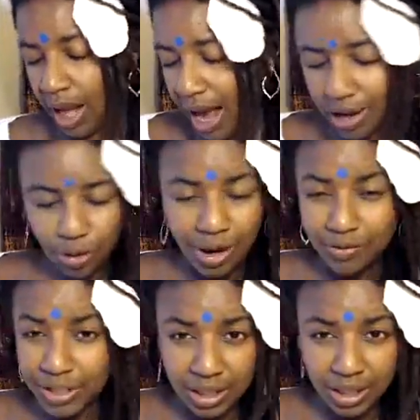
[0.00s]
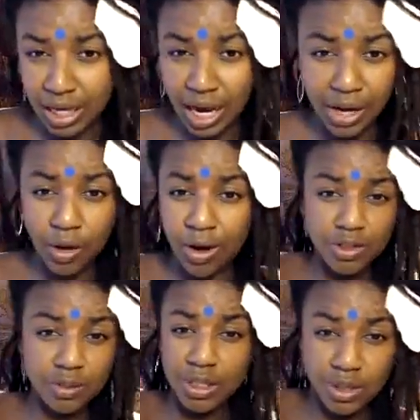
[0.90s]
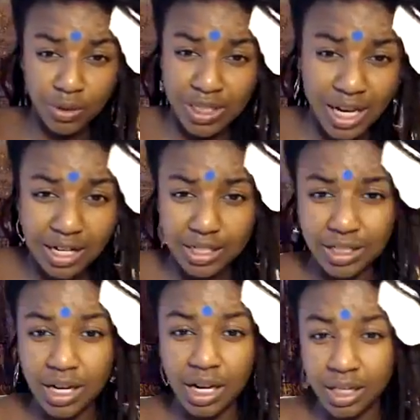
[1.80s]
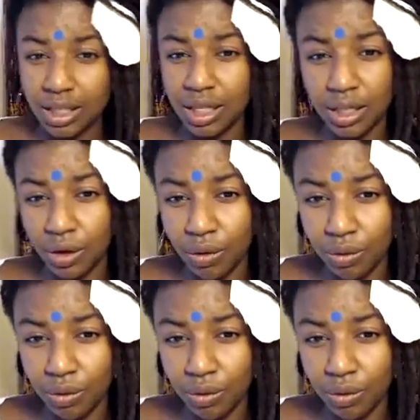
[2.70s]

I don't have to cling. I don't have to be so attached. I can let it go.